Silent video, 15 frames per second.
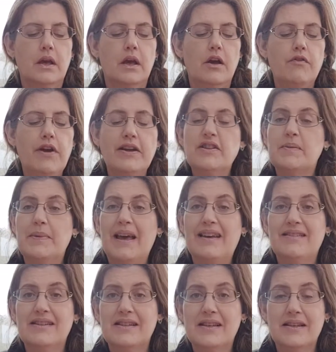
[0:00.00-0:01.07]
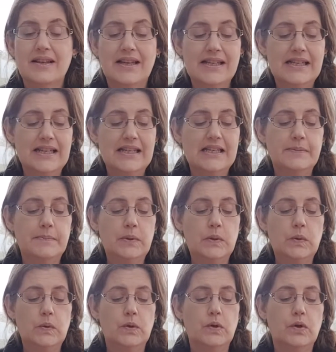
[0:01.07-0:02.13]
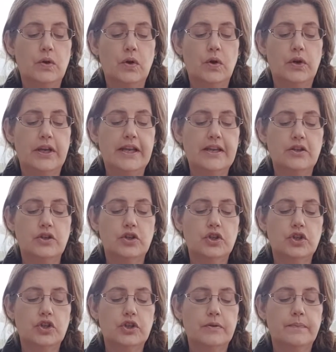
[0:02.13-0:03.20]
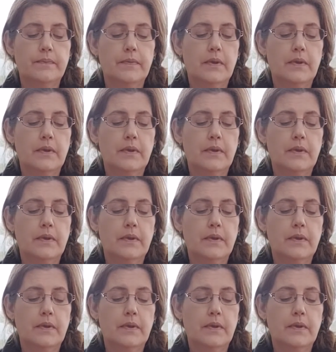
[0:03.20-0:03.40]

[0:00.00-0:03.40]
Around about a teaspoon on each